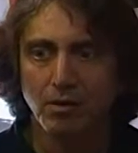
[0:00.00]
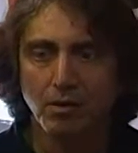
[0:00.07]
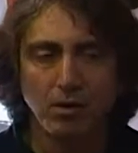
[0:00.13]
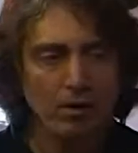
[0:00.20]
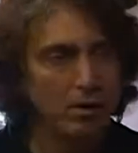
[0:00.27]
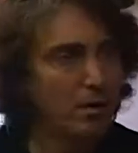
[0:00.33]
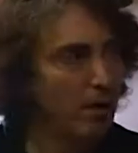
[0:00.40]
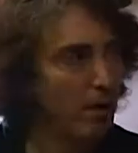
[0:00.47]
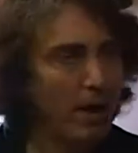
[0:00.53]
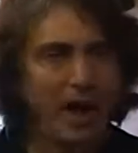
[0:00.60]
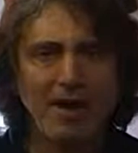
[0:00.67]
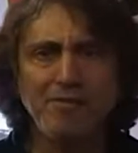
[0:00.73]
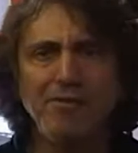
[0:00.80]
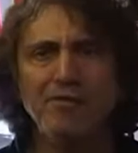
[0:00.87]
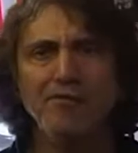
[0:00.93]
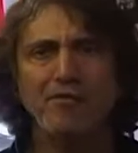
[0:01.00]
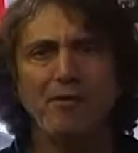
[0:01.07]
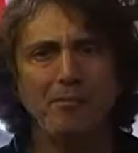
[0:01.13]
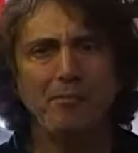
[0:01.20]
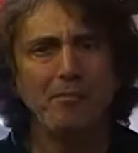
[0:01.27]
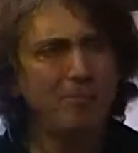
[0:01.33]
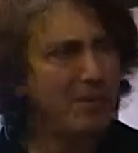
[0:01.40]
and this. Well, heaven
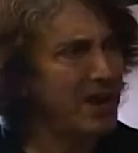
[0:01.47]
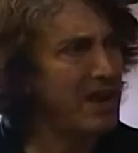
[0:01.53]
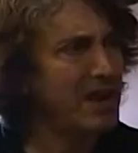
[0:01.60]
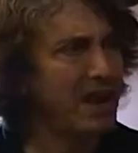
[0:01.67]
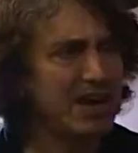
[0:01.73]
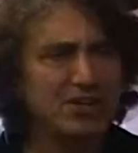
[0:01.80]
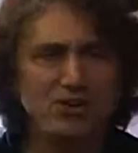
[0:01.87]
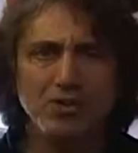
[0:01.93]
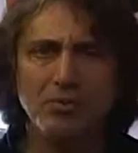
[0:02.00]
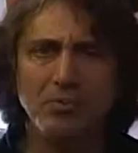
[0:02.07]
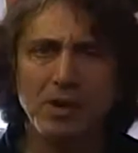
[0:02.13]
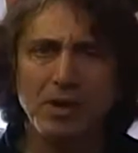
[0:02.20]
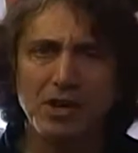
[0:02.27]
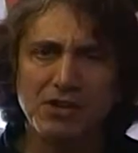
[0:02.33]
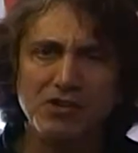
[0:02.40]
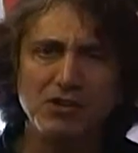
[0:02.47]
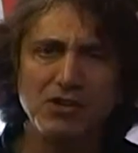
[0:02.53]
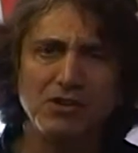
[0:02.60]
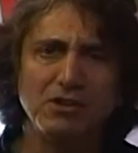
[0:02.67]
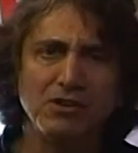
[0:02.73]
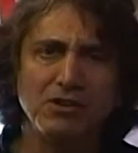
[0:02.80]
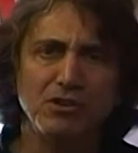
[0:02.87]
forbid I should
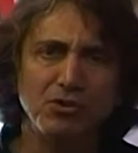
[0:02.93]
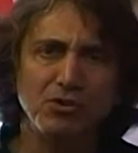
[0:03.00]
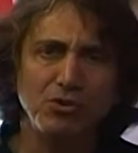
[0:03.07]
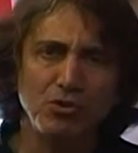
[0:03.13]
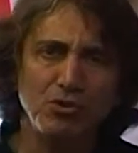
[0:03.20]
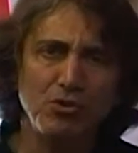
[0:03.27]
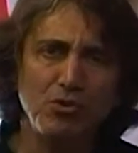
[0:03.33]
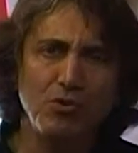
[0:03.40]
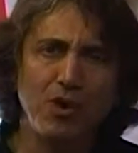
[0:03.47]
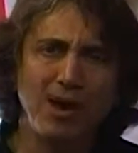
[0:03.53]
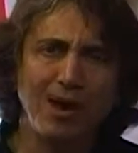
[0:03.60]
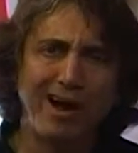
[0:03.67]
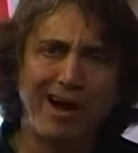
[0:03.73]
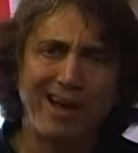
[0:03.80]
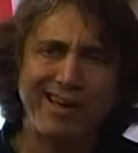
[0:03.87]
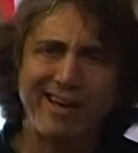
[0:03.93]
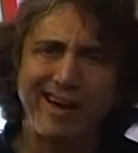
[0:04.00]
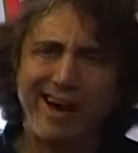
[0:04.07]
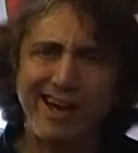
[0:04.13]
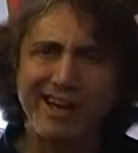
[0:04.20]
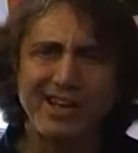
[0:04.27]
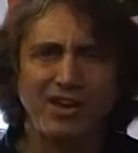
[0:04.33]
mention the two
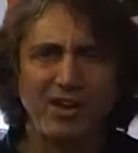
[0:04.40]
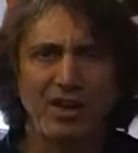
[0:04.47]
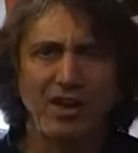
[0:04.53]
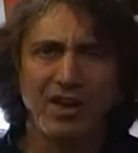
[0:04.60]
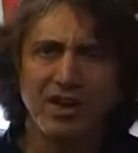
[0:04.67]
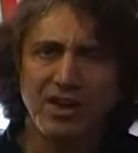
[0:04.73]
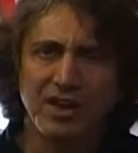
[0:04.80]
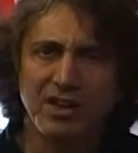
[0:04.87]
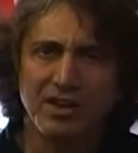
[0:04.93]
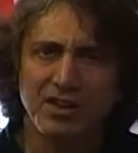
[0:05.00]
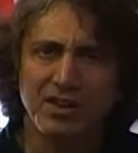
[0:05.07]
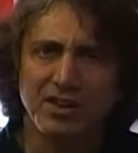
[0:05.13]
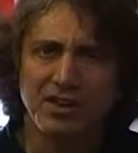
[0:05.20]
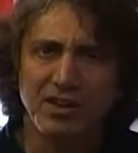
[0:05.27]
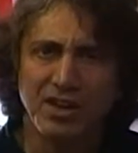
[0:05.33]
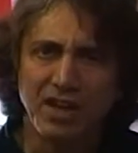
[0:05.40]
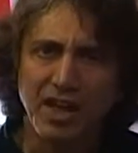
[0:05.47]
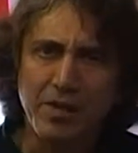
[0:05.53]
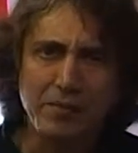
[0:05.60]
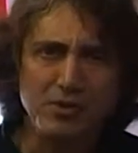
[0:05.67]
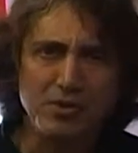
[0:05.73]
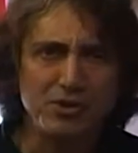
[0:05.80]
iconic
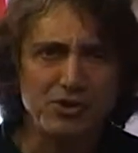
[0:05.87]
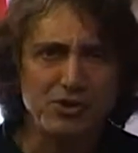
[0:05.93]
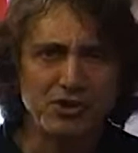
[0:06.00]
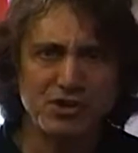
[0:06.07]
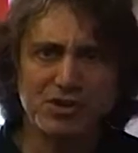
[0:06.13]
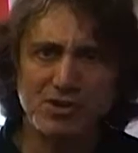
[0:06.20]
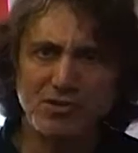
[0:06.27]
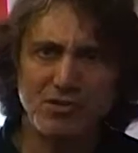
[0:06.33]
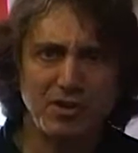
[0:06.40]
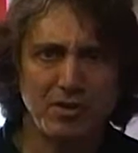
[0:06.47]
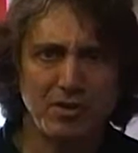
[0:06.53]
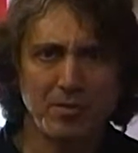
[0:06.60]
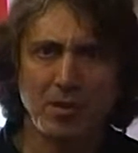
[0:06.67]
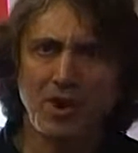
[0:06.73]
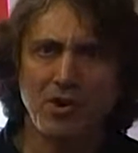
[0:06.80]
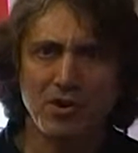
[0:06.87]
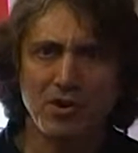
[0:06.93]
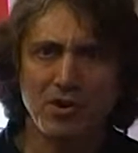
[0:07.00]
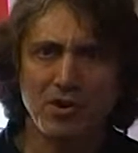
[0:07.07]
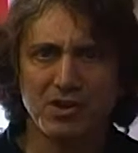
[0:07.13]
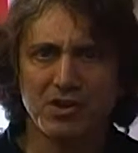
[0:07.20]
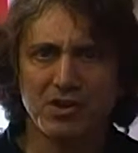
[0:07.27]
images of the American
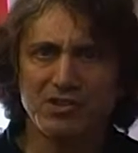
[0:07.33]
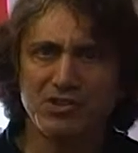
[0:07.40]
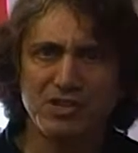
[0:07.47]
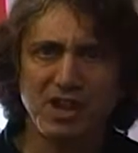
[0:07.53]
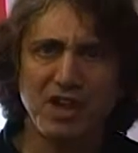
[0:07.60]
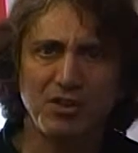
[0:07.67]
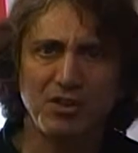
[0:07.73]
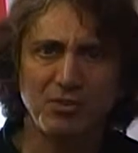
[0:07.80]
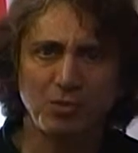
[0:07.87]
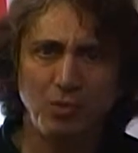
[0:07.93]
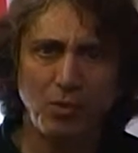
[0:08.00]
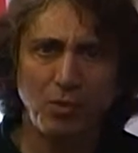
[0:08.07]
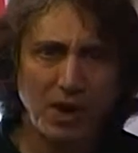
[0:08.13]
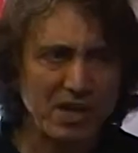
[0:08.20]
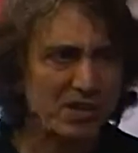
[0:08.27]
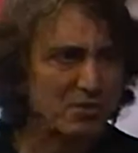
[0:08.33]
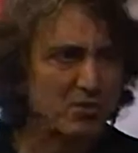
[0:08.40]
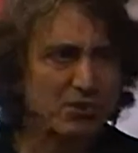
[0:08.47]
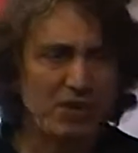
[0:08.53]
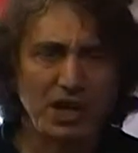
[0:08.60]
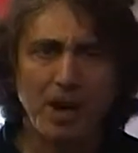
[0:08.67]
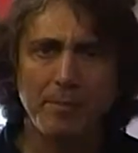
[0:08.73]
Southwest,
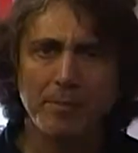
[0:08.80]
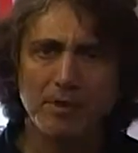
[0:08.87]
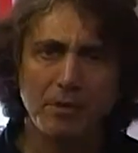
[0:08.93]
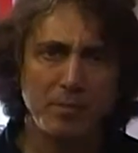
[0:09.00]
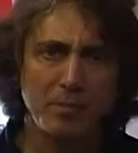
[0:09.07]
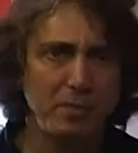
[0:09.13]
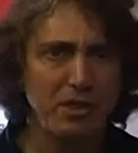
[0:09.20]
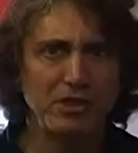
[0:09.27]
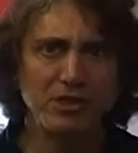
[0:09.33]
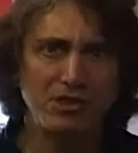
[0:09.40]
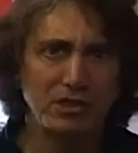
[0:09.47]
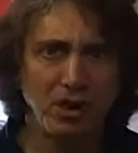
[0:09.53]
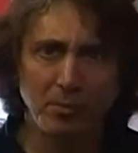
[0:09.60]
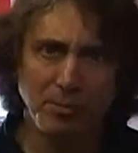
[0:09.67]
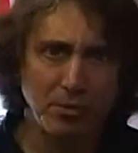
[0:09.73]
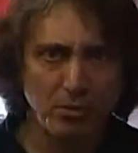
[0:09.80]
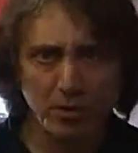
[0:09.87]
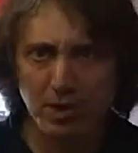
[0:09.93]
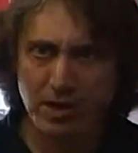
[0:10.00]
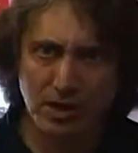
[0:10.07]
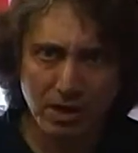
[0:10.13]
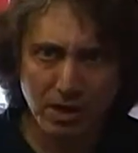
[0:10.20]
which happened to be the
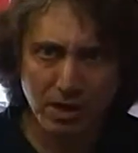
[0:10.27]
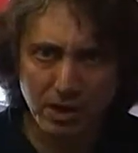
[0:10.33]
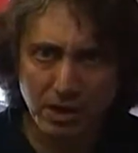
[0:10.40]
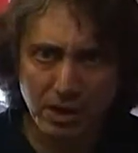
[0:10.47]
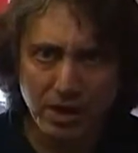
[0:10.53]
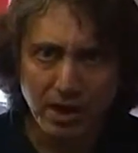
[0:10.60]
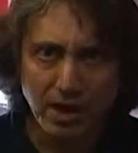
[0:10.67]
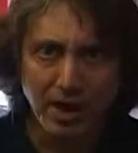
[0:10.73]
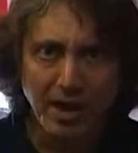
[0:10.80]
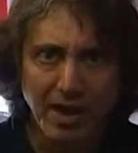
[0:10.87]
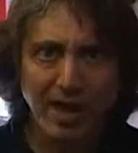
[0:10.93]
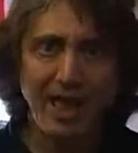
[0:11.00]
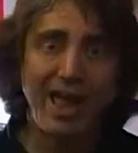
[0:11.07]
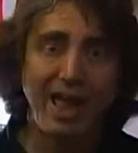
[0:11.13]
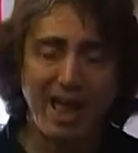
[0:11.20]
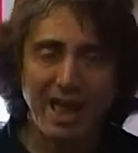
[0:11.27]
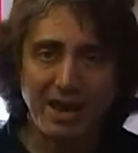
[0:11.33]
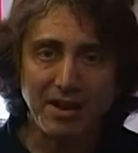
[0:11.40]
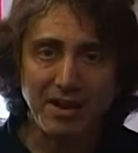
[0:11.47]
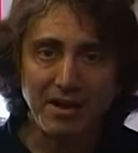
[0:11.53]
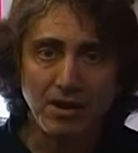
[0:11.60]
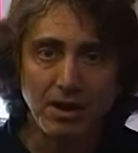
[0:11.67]
tumbleweed
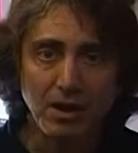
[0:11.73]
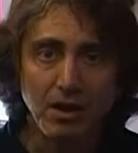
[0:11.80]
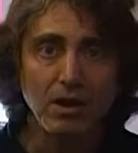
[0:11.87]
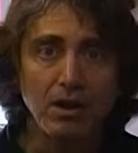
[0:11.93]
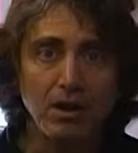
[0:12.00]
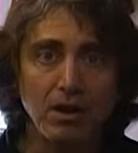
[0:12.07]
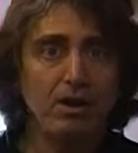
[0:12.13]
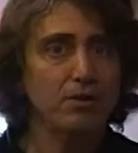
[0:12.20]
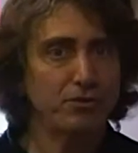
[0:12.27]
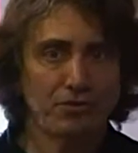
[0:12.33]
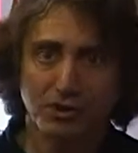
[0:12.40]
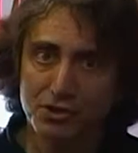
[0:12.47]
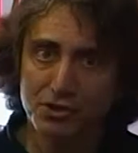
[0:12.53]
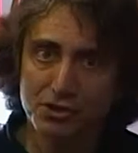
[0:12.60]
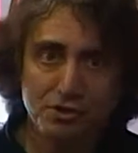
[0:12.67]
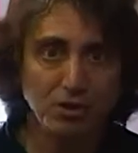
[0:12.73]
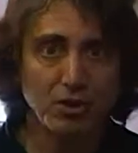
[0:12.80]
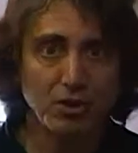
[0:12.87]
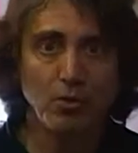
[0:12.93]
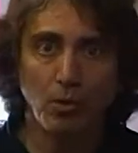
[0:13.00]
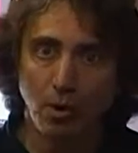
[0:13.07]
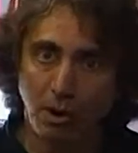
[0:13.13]
and the
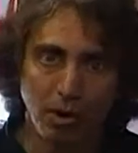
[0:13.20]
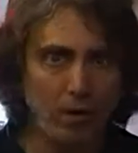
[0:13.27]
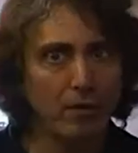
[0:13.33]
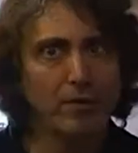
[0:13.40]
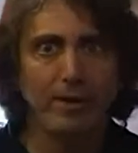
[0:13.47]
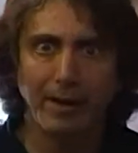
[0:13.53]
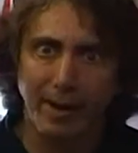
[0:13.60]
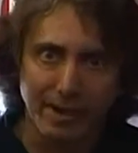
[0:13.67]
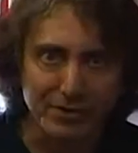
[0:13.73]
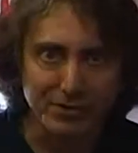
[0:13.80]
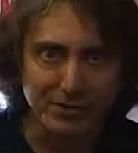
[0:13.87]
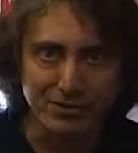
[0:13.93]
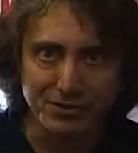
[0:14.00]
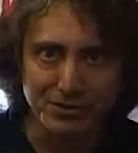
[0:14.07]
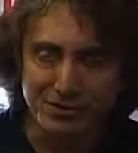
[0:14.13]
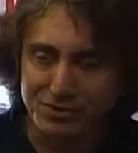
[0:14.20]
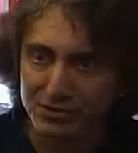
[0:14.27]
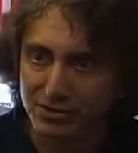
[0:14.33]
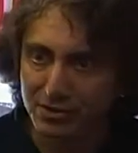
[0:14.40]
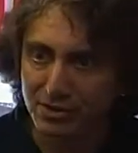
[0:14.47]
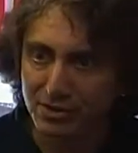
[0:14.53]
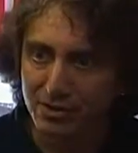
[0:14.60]
saguaro cactus.